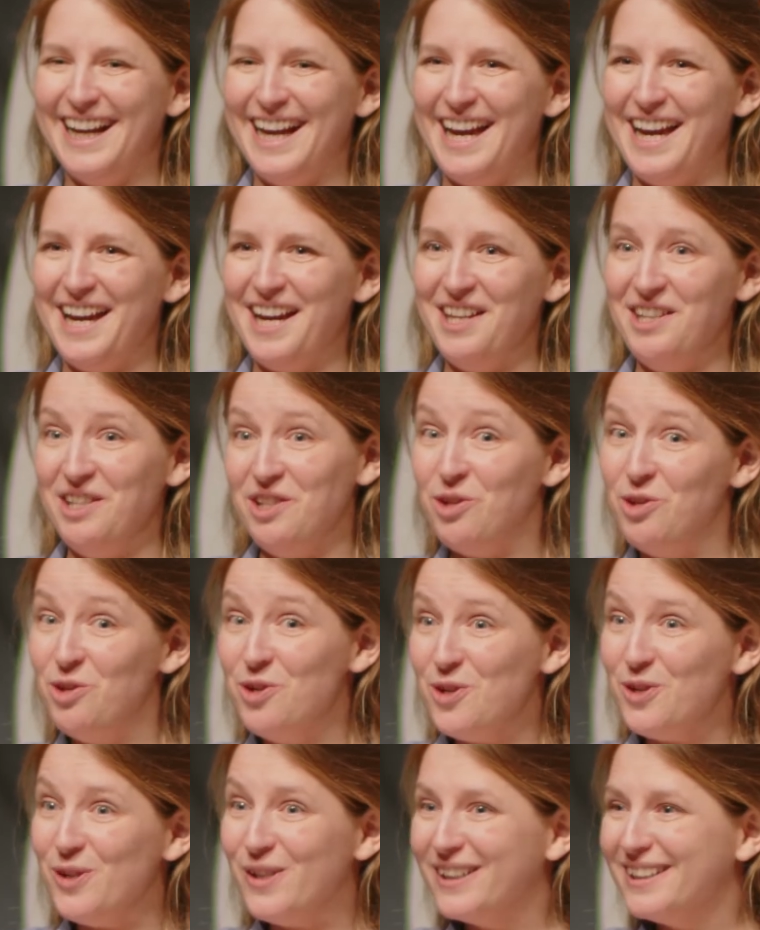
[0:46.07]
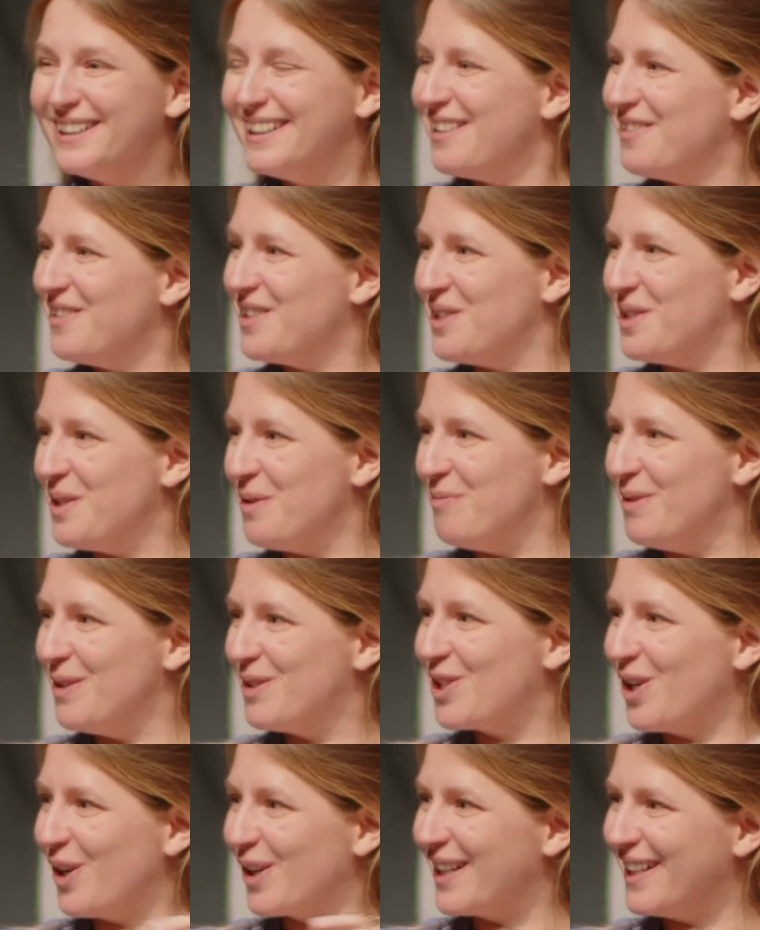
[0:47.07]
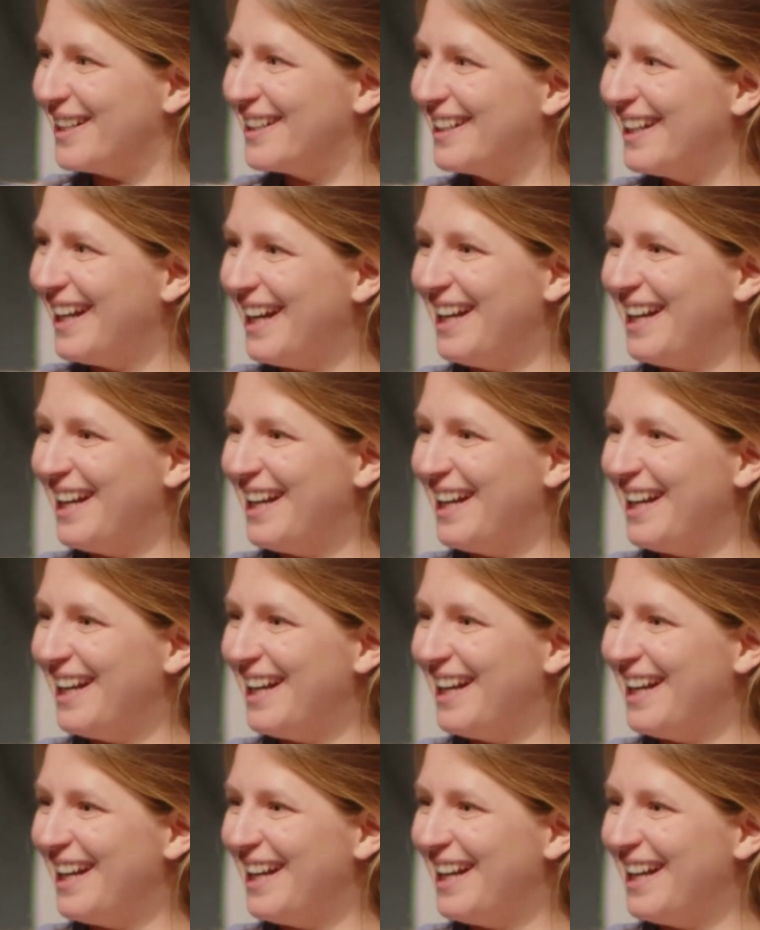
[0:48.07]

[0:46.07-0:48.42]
And it's new, which is a bit shocking.